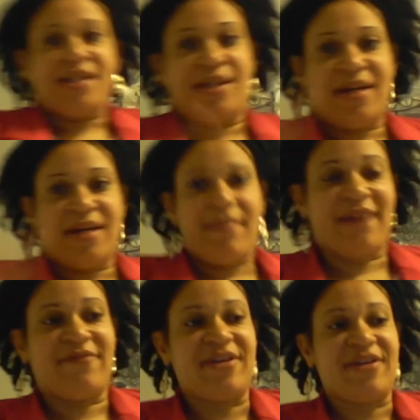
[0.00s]
come back
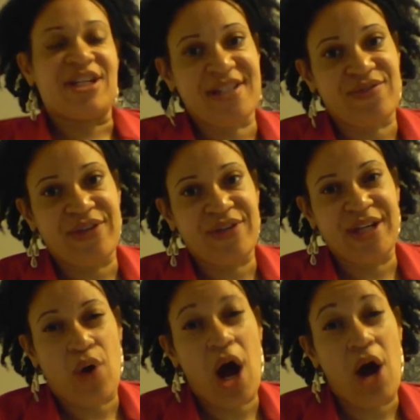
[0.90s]
and finish this
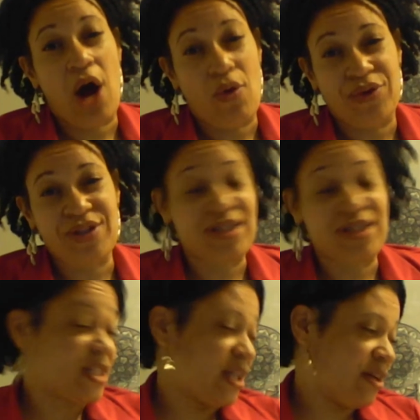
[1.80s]
video off just to
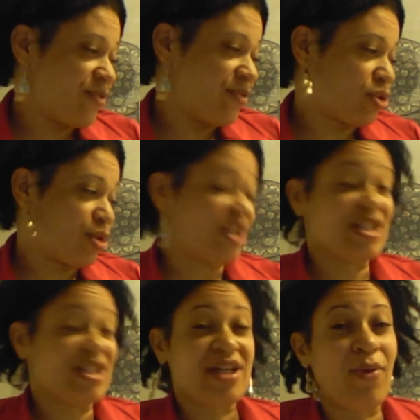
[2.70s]
see if 3
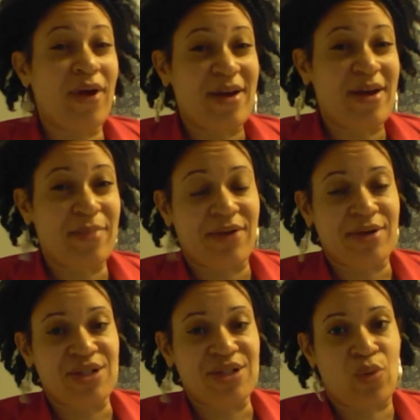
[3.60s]
AA
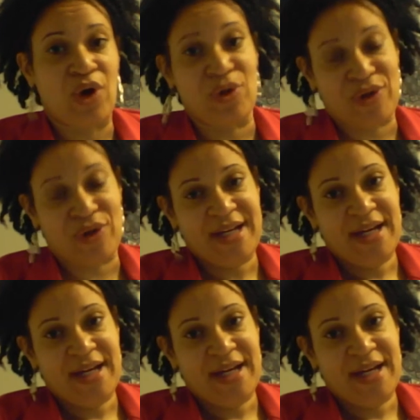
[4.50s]
batteries work